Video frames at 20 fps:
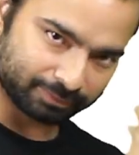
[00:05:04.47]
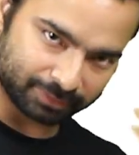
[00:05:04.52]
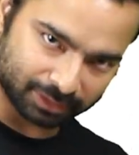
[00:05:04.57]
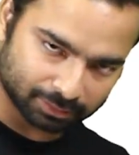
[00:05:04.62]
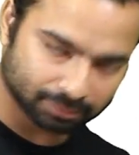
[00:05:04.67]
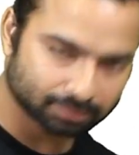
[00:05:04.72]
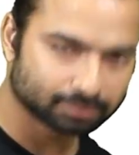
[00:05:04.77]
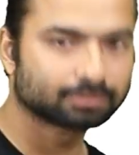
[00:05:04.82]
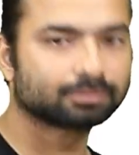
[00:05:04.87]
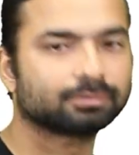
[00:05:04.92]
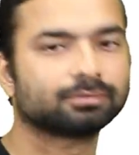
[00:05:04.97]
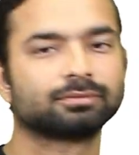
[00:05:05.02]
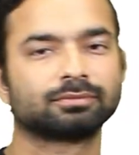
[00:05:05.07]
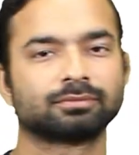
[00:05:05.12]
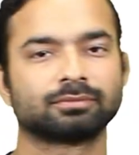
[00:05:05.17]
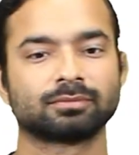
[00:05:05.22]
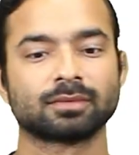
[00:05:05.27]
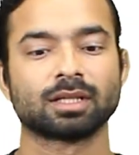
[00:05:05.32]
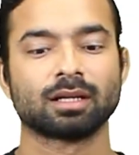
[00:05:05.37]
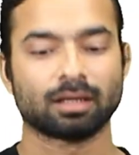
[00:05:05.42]
when the sample
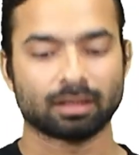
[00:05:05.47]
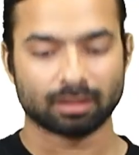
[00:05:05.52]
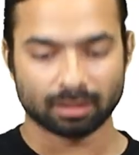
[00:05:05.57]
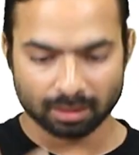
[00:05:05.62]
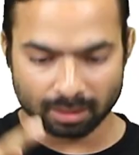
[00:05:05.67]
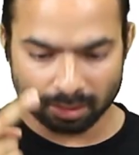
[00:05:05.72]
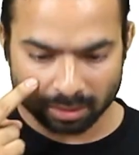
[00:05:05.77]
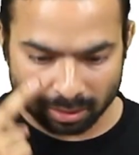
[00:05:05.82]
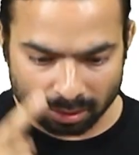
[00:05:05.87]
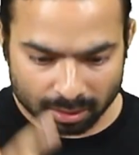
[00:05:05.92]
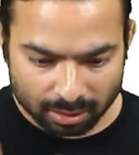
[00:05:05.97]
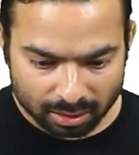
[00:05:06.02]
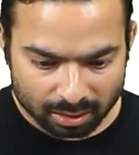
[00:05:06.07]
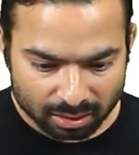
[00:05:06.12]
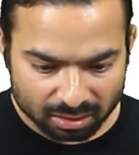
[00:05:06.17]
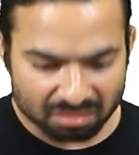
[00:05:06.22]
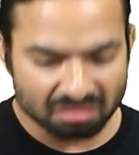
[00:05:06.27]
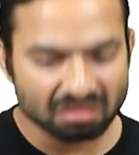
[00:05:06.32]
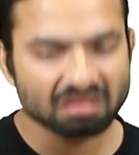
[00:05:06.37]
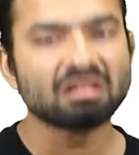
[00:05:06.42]
cannot hold any more
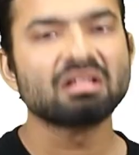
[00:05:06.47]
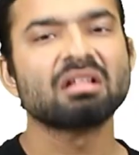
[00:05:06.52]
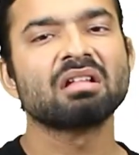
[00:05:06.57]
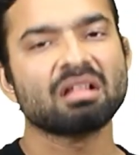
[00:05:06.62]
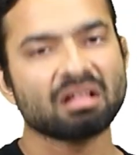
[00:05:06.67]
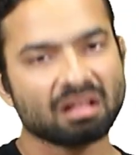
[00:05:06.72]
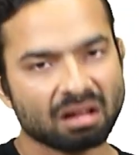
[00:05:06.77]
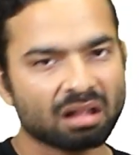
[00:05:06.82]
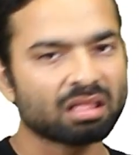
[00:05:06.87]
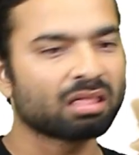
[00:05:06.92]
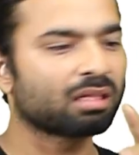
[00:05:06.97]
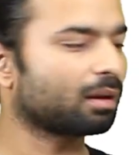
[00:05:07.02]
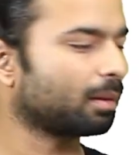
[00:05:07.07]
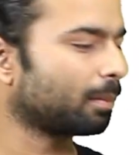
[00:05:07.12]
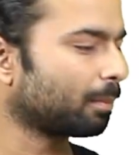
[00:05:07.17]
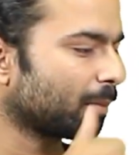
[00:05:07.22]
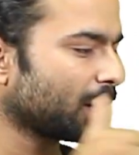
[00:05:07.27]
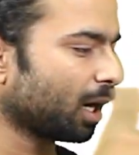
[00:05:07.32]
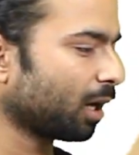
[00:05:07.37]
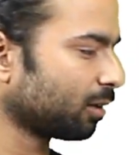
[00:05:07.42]
water
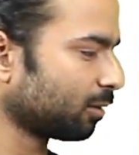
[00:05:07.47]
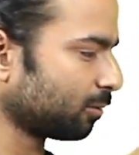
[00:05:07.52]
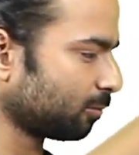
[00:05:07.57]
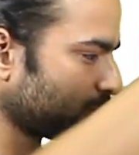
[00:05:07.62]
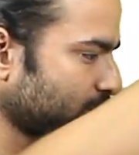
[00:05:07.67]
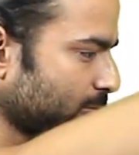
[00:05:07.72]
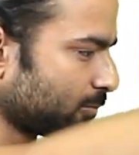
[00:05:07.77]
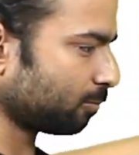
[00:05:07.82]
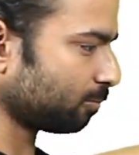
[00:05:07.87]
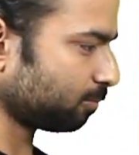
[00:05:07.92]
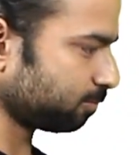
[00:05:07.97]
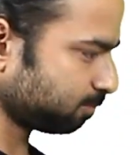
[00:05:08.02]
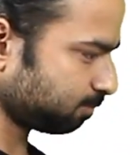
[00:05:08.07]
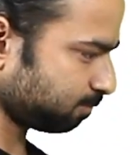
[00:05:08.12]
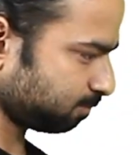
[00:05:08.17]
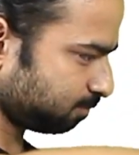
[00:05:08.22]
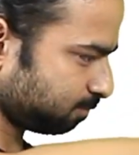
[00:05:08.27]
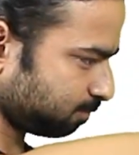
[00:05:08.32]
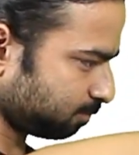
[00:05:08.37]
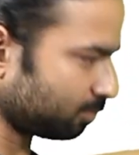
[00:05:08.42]
as the excess liquid
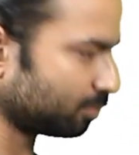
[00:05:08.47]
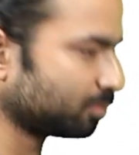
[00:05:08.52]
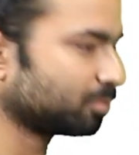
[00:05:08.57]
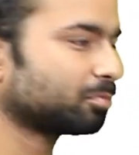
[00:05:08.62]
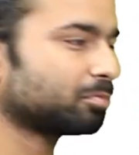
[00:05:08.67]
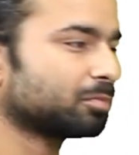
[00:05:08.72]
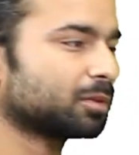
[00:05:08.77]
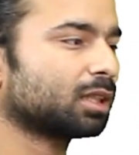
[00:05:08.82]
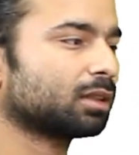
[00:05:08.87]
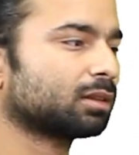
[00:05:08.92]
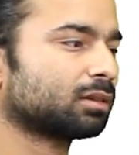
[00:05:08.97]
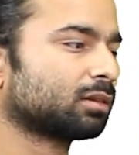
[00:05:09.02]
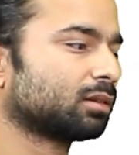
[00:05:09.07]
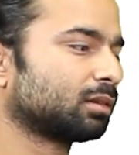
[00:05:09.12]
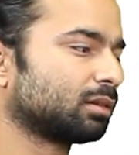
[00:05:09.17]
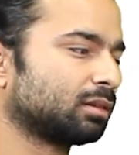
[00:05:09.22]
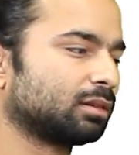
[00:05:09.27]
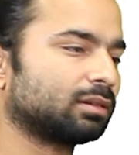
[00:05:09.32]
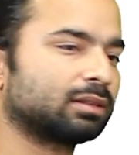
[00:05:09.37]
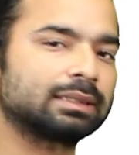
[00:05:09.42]
will be seen
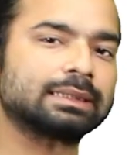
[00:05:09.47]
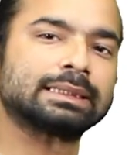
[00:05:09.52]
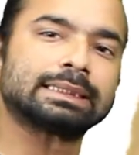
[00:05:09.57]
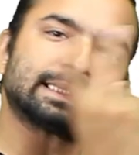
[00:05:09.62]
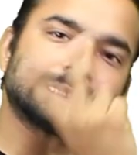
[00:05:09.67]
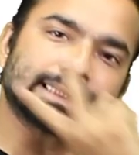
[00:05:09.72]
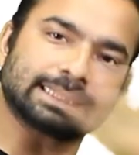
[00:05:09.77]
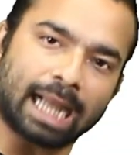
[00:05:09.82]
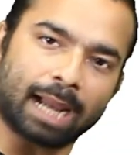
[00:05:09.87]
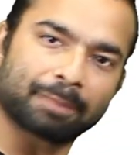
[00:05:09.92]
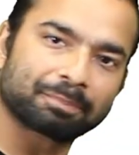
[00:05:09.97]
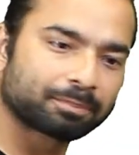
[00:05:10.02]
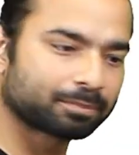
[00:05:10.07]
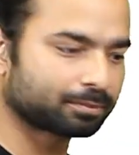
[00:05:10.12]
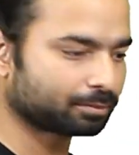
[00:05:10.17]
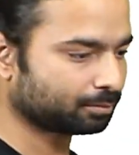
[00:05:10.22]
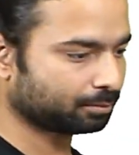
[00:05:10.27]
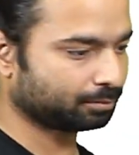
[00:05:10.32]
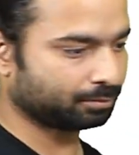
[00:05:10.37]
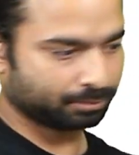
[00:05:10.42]
around the edges of the
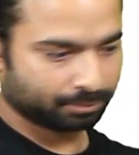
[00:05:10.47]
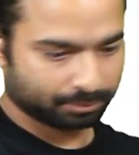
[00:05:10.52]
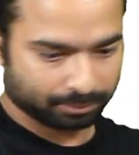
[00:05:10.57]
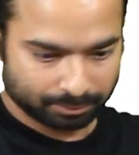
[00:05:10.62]
sample.